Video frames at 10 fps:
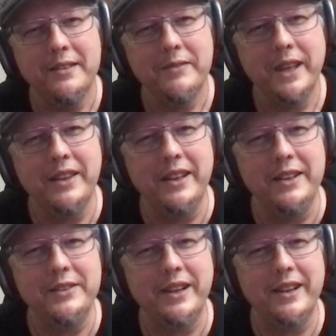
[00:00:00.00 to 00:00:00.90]
And then
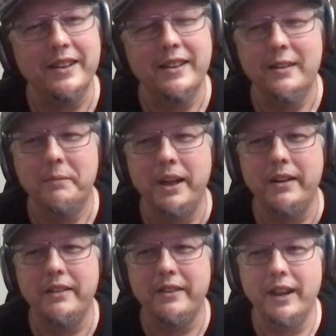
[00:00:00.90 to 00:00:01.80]
he's like,
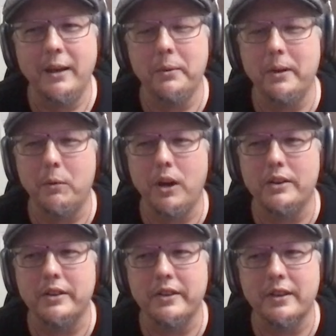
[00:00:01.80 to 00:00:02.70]
"Man, I better watch
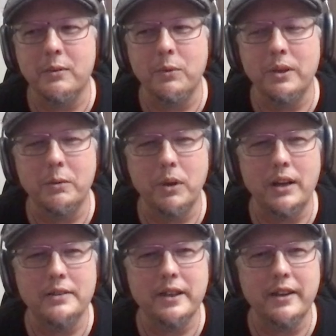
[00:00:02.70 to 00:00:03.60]
it. They're gonna wonder what I
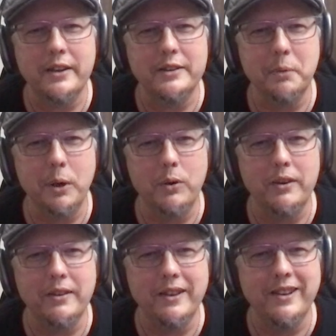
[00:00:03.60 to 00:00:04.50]
was out here smoking."